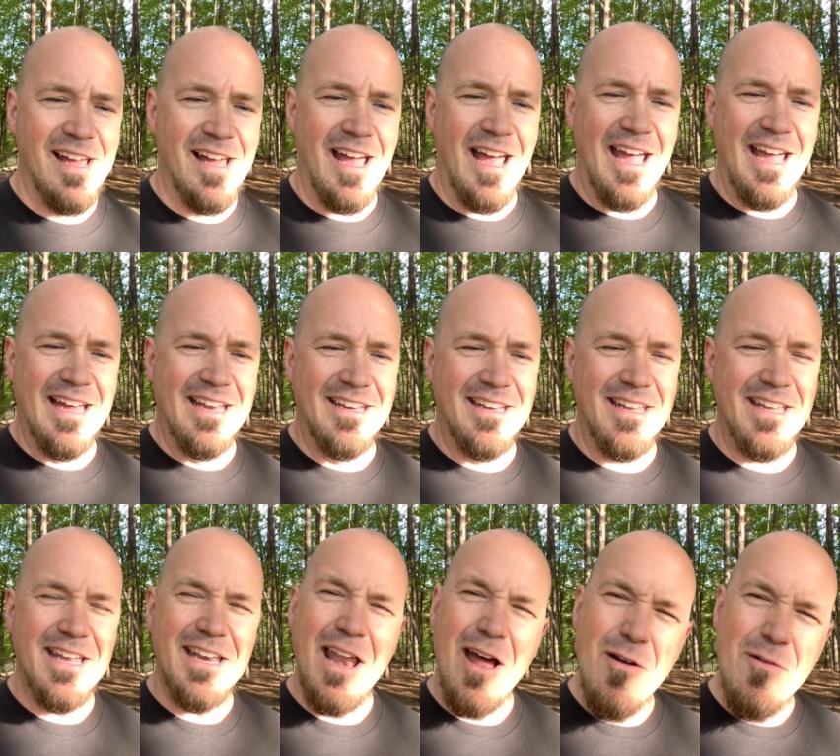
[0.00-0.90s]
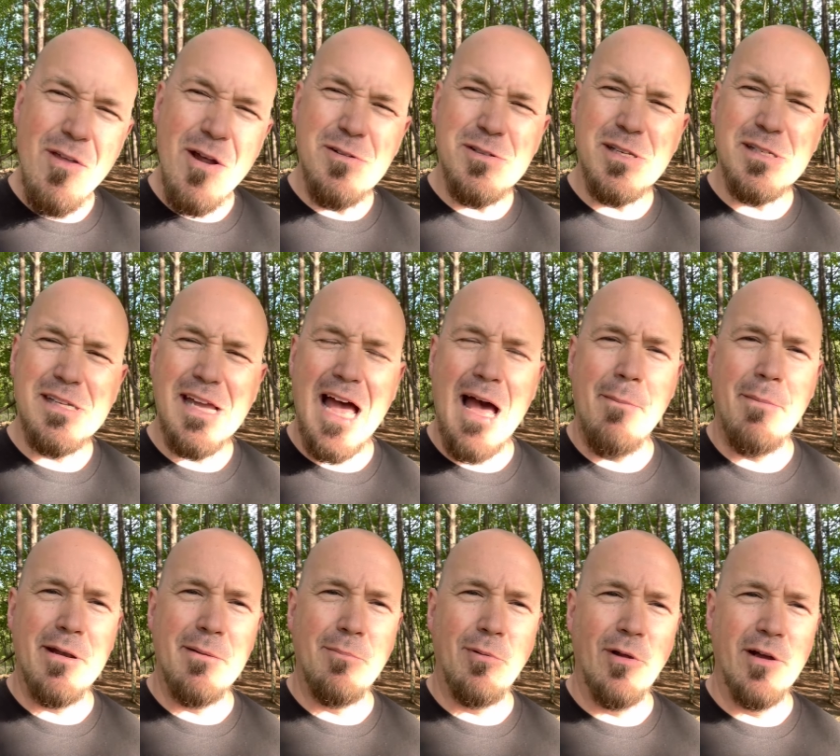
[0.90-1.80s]
And, you know, there's a time
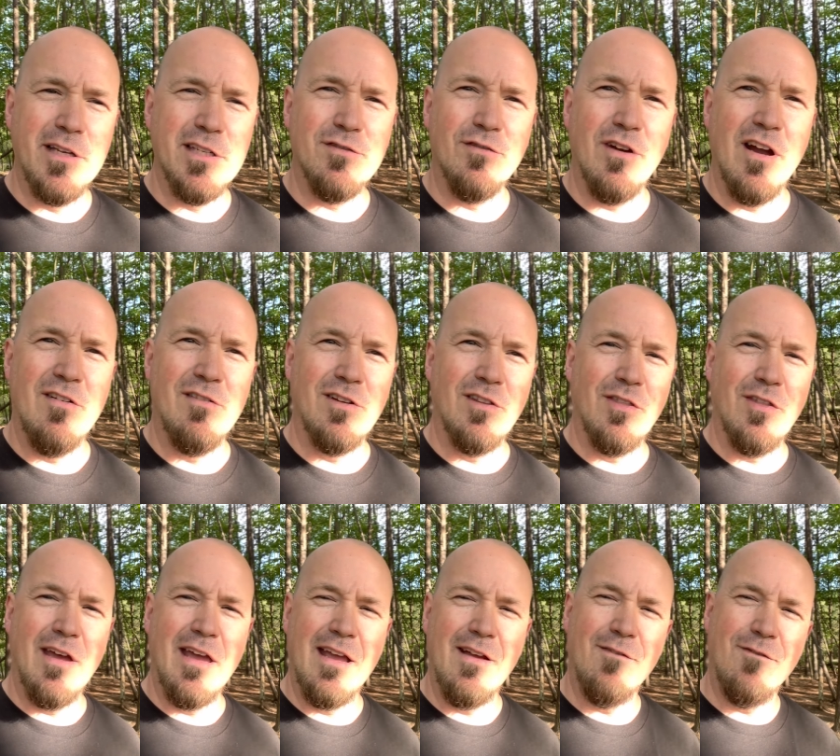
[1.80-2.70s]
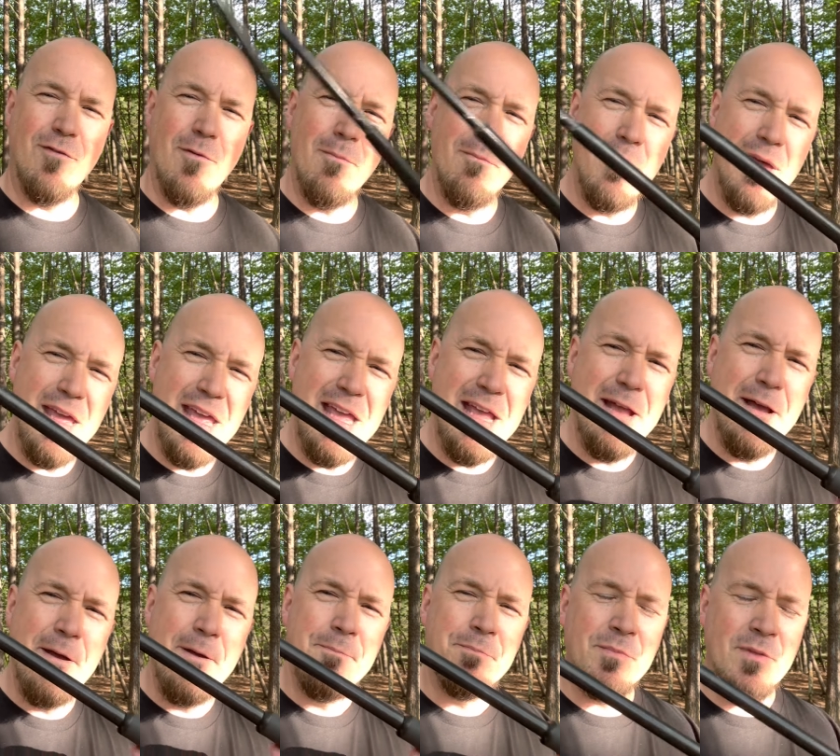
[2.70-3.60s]
and a place for everything. For me,
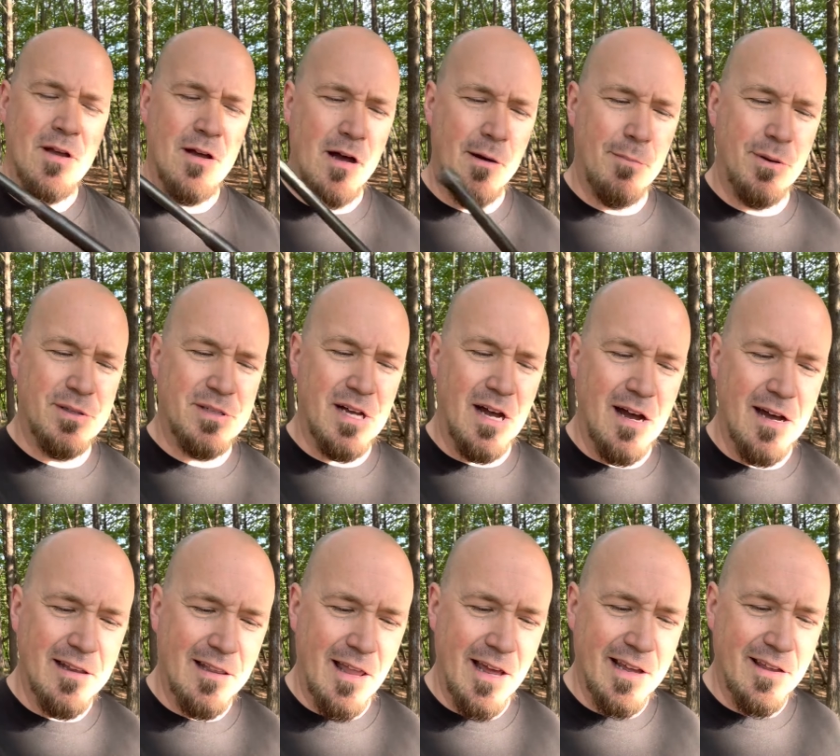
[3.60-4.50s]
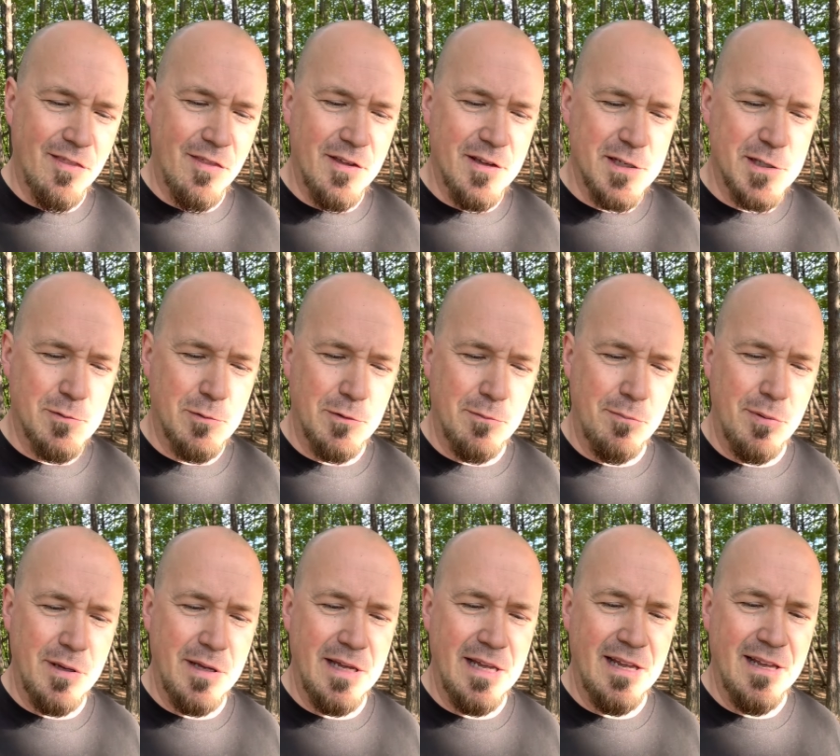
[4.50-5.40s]
a baton like this would
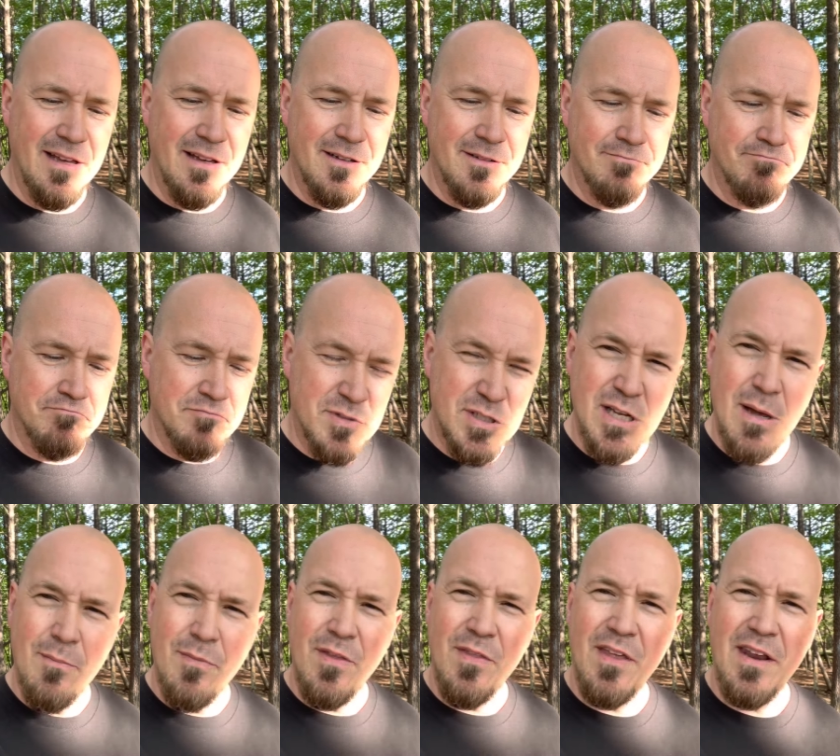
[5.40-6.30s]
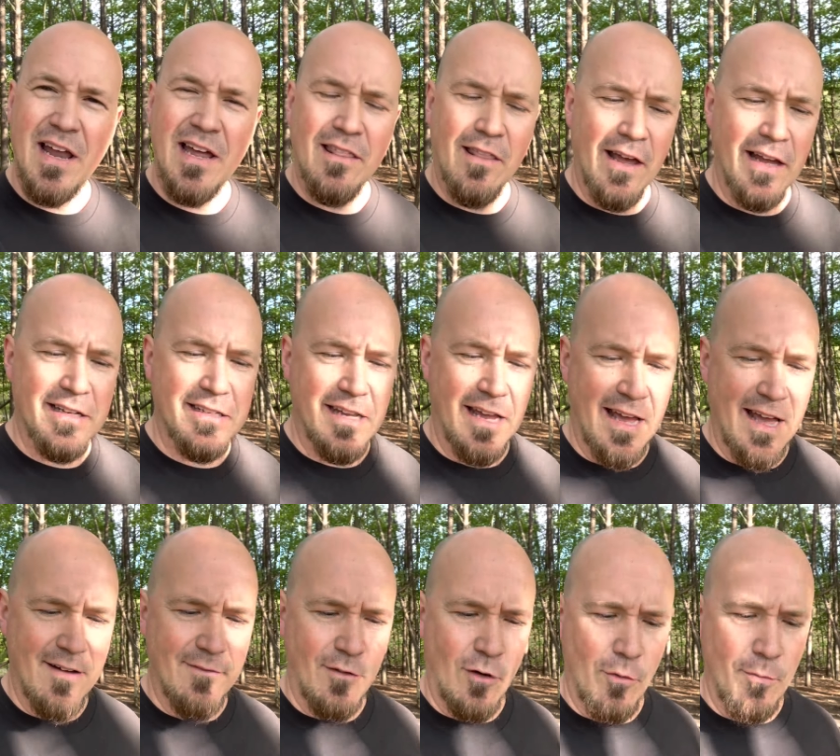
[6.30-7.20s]
be something that I'd like to
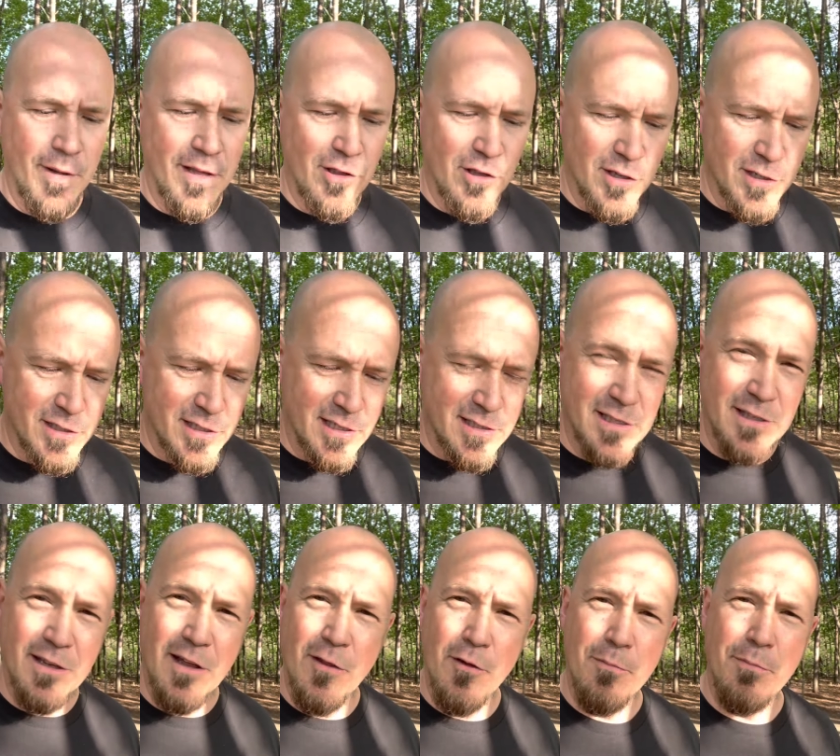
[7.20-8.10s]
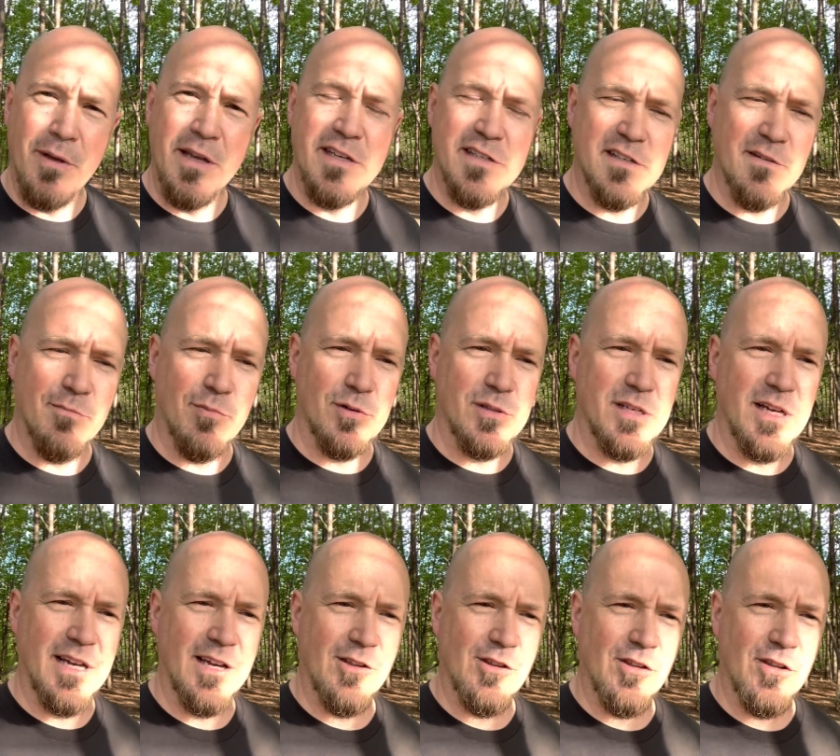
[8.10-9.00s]
have on me just as another piece of
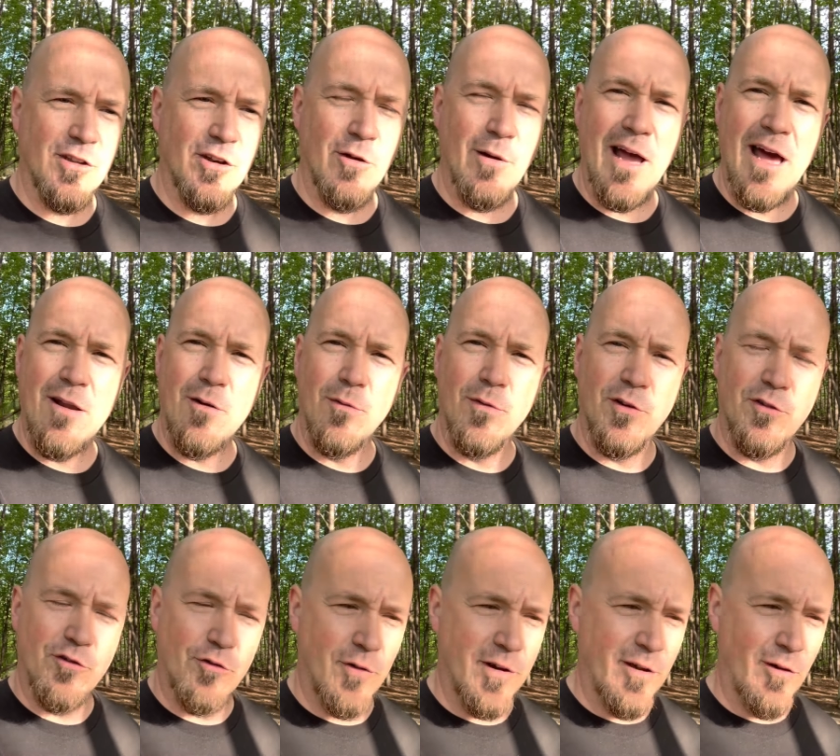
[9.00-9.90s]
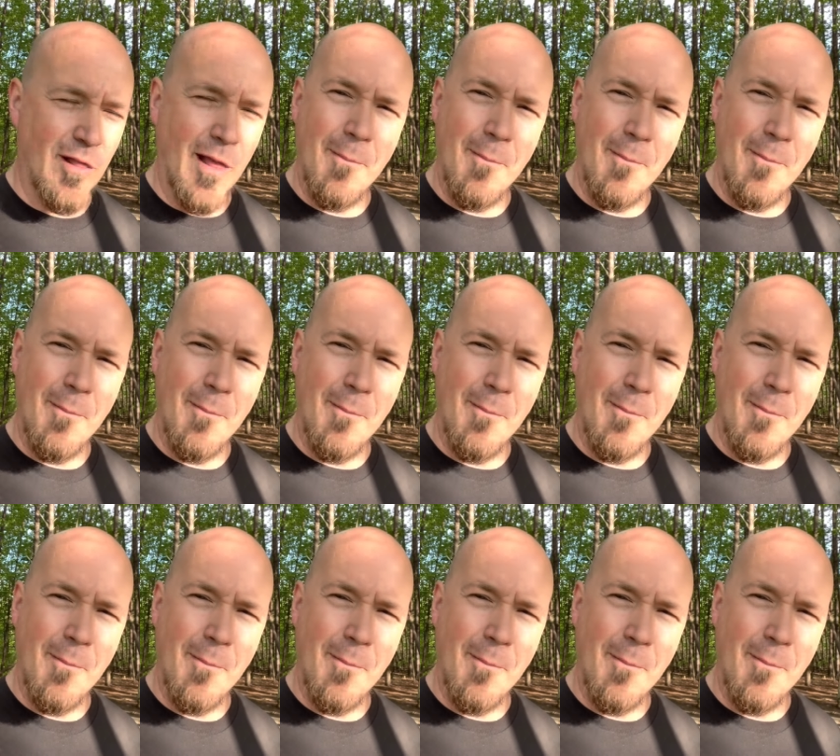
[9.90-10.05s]
protection, you know, out on the trail.